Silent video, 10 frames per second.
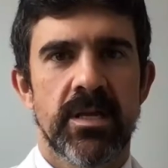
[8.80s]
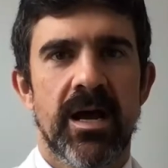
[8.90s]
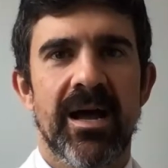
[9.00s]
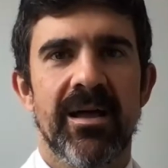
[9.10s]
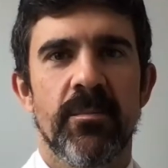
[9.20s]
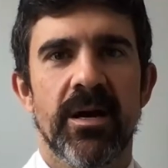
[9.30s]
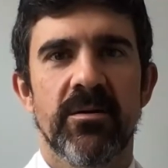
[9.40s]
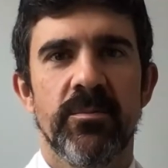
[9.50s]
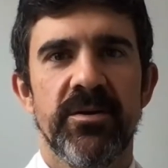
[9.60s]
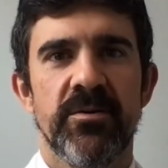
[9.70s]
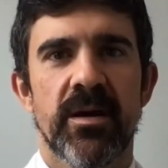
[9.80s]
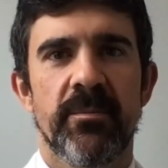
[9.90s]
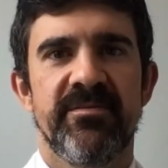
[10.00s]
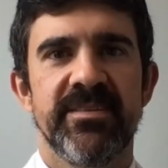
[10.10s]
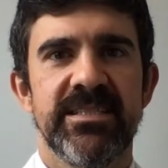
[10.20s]
Hi, I'm Michael Baddour.
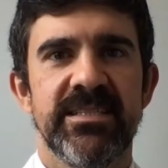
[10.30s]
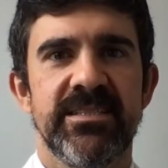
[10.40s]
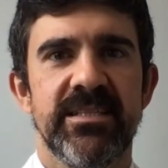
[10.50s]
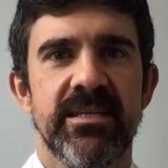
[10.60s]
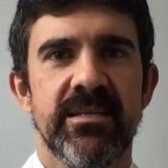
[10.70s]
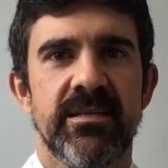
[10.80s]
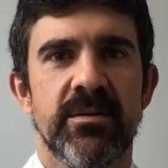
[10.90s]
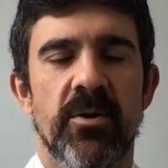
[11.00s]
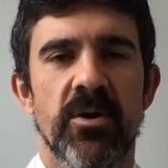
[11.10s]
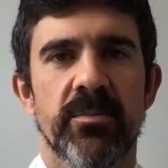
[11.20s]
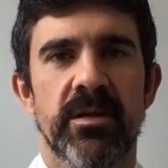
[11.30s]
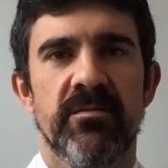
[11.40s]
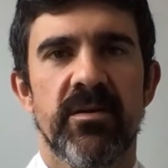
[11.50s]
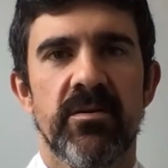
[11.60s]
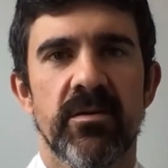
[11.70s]
I'm a physician in the Department
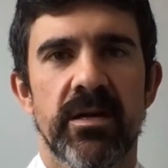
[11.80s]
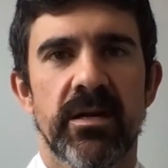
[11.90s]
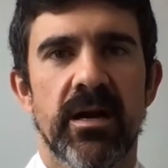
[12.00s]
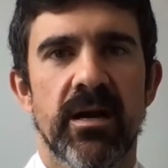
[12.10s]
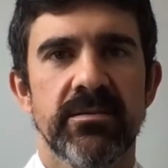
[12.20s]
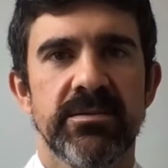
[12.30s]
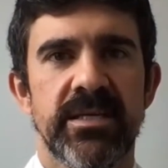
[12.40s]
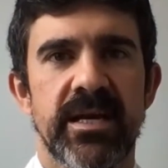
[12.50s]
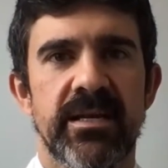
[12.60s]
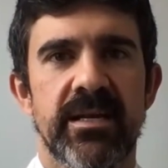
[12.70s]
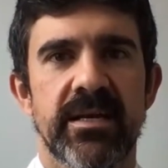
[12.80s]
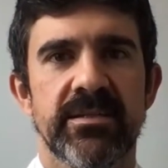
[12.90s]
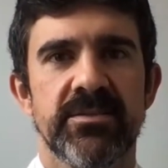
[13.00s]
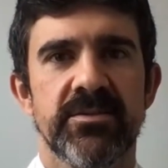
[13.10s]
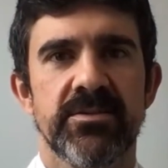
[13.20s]
of Otolaryngology, Head and
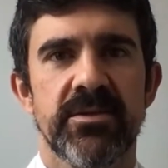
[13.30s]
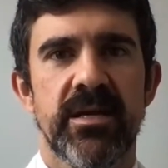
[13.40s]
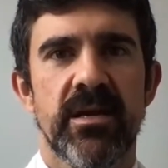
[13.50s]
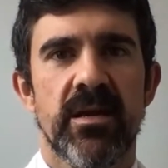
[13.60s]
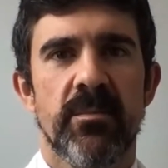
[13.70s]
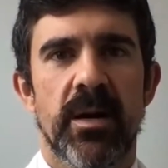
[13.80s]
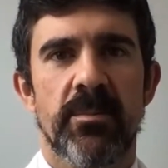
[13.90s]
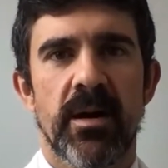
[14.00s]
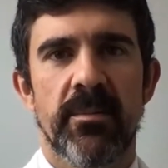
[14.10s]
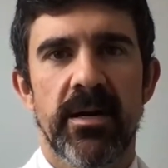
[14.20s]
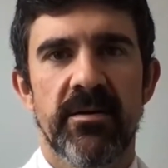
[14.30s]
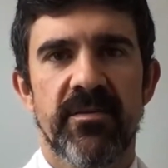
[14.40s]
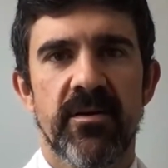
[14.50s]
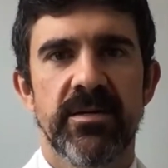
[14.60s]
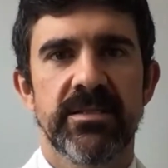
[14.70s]
Neck Surgery. My primary
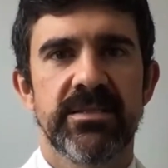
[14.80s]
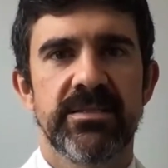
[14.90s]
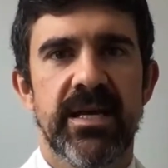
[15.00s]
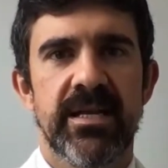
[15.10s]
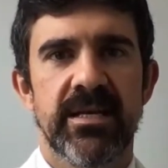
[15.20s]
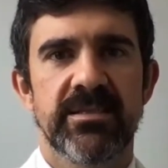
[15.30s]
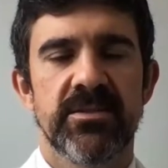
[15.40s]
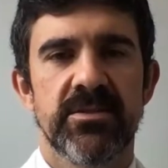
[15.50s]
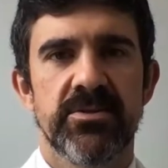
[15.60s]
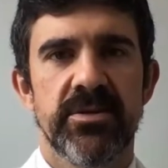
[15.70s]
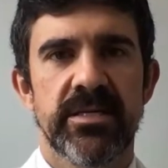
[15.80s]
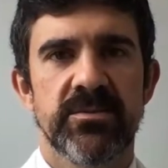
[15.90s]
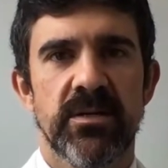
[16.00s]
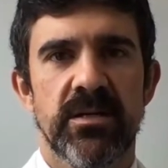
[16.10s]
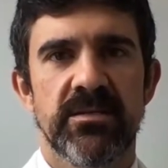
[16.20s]
focus is head and neck surgery
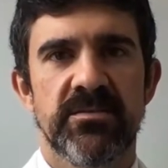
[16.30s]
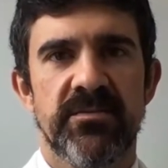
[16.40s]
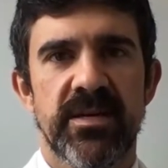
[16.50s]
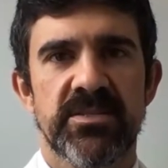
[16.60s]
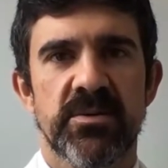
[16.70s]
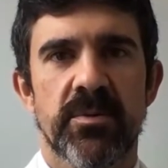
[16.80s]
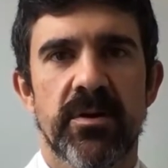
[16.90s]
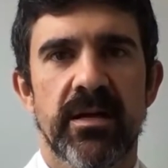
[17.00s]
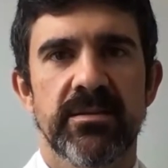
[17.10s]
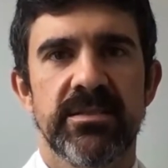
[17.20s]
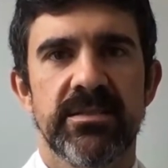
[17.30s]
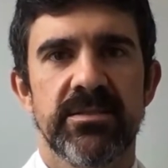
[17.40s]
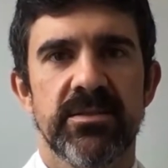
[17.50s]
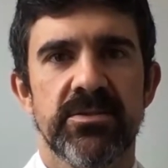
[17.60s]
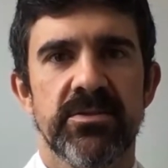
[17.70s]
as well as facial paralysis
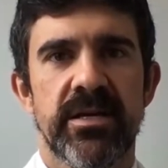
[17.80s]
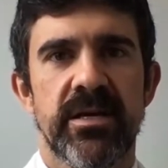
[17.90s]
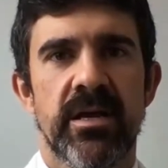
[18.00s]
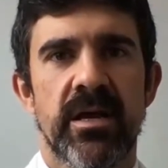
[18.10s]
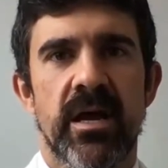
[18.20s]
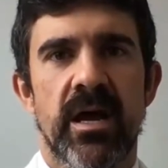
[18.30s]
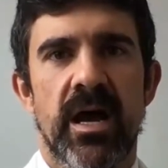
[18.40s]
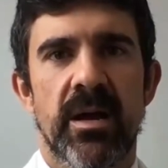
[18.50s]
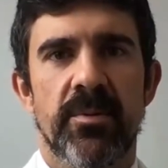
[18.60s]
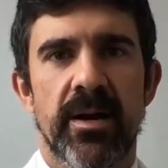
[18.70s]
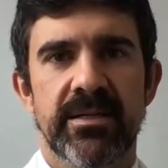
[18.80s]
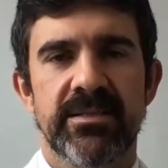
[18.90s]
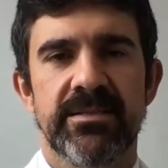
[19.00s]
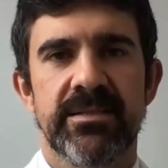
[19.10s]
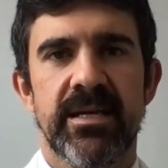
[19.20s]
surgery. I
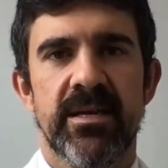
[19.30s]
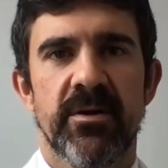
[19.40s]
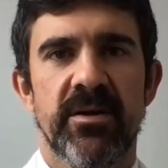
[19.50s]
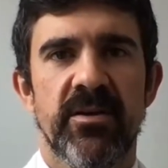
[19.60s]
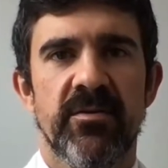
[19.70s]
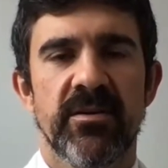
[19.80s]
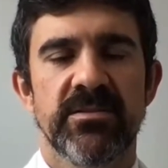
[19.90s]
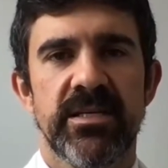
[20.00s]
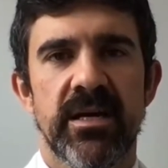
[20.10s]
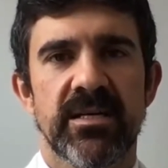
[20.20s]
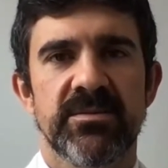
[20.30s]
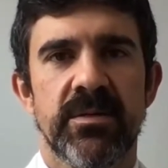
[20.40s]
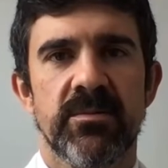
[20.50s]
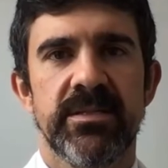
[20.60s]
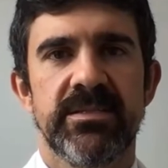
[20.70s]
practice at Emory University
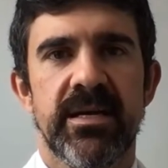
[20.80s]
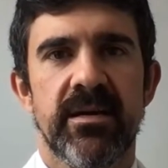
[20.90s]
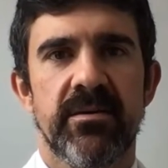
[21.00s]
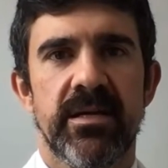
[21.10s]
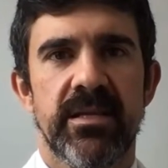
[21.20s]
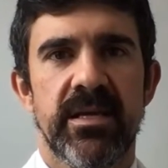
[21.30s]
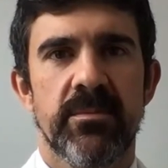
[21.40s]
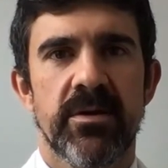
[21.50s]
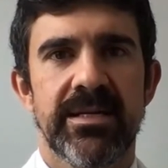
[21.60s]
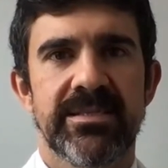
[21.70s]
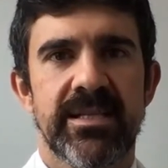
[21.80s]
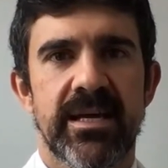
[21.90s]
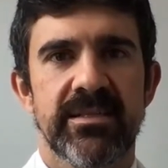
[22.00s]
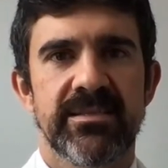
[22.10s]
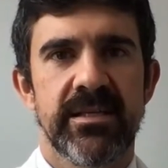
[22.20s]
Hospital Midtown in the Emory
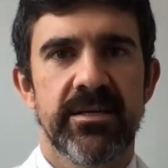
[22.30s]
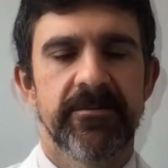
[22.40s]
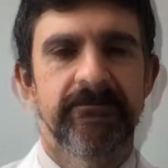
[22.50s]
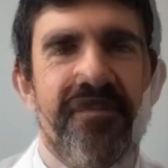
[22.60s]
Aesthetic Center.